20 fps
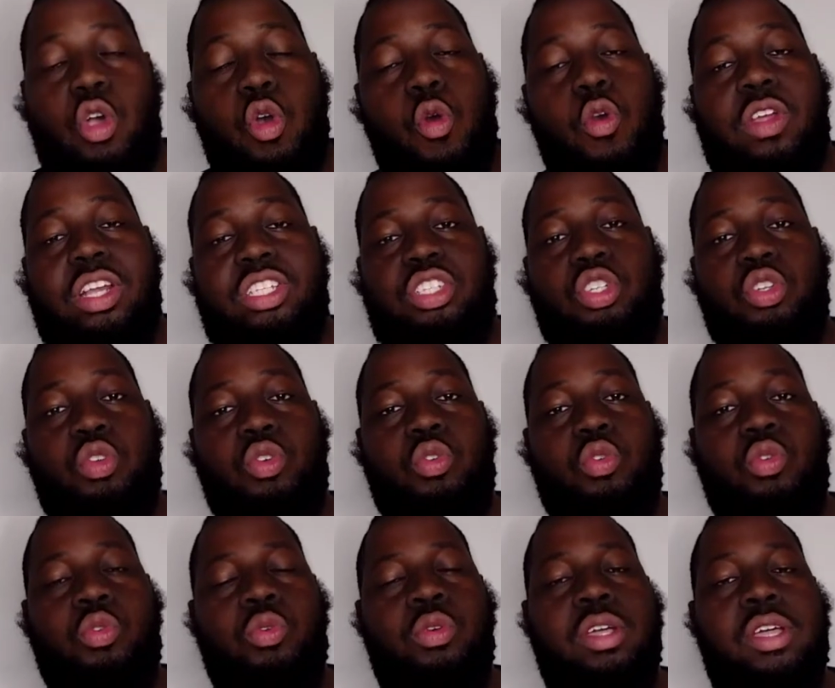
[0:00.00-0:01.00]
according
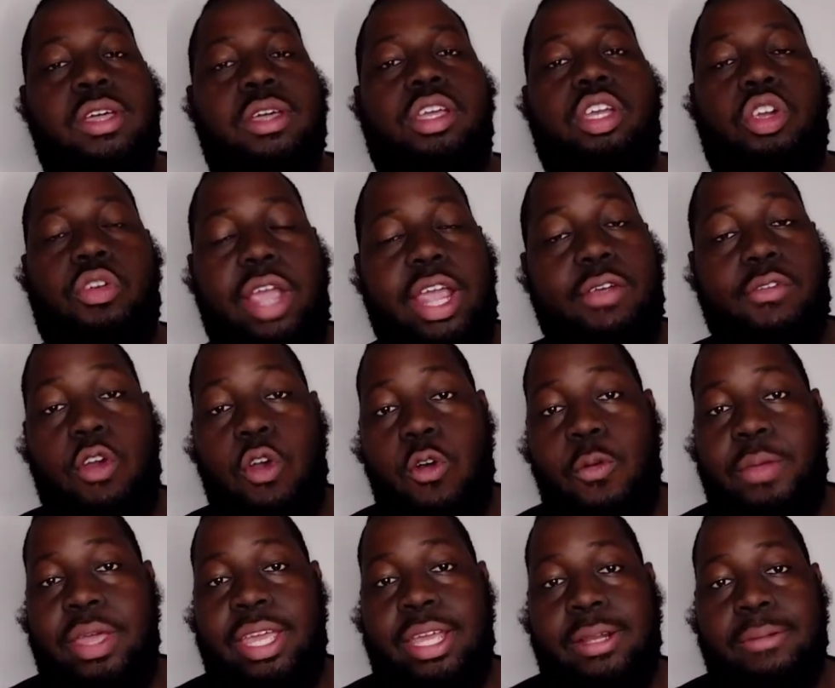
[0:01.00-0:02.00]
to Greg
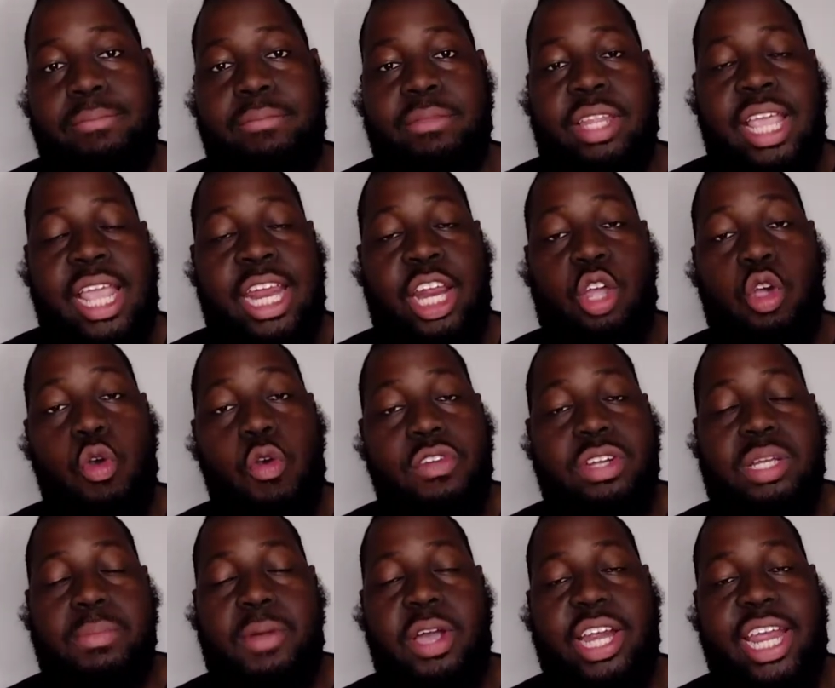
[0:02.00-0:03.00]
Roman and
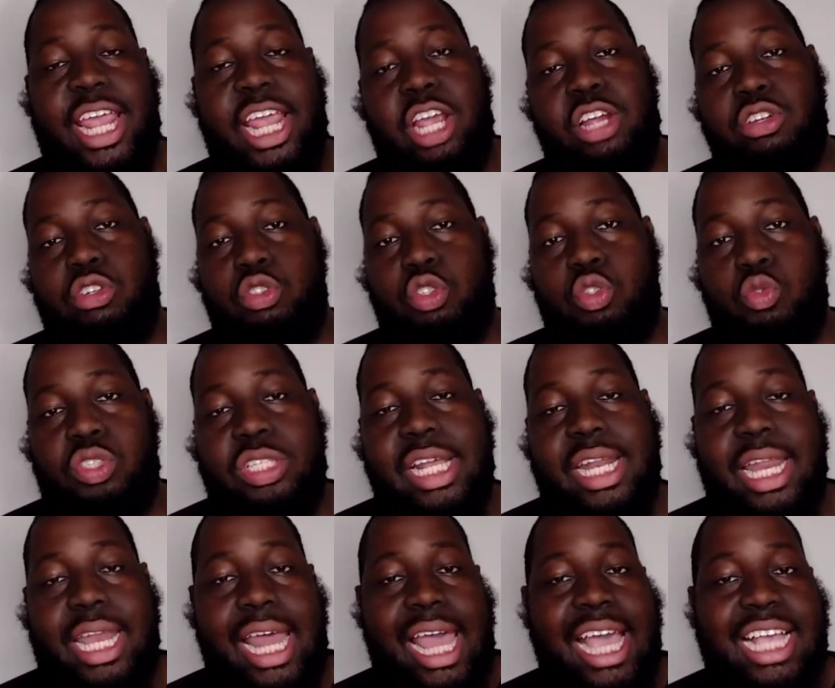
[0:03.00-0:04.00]
according to Mike Andrews, who
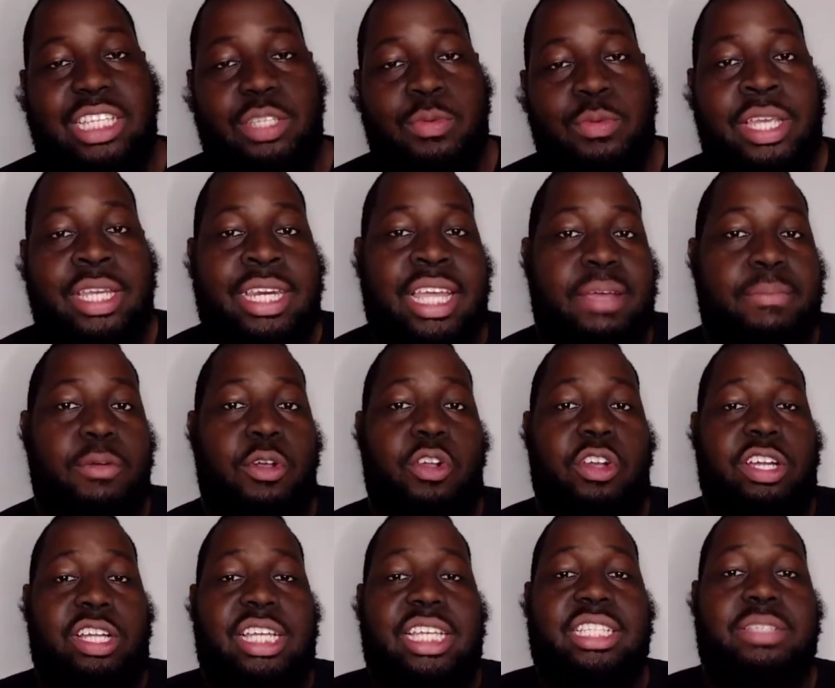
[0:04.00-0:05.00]
said that last week, Nick
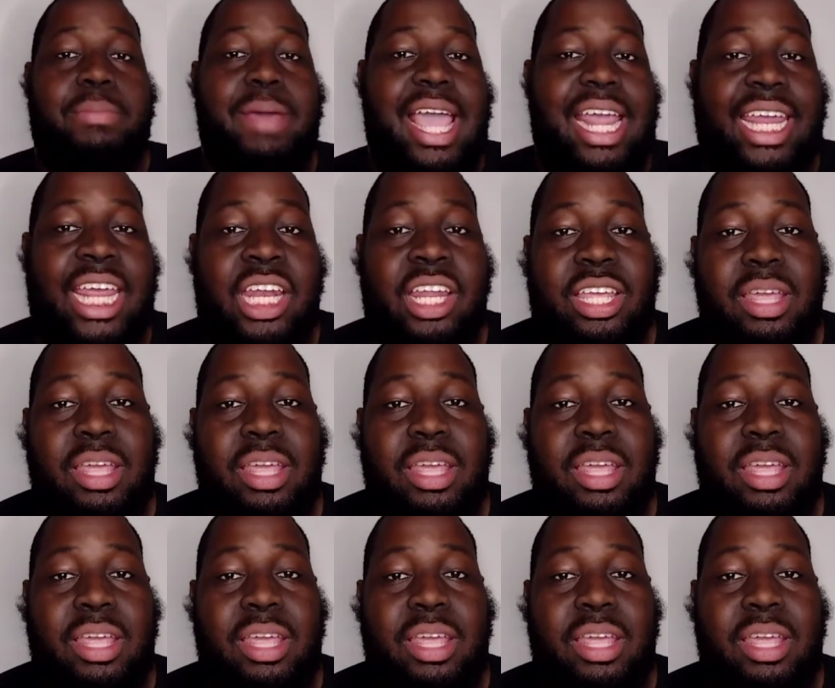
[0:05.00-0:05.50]
Boyle is back and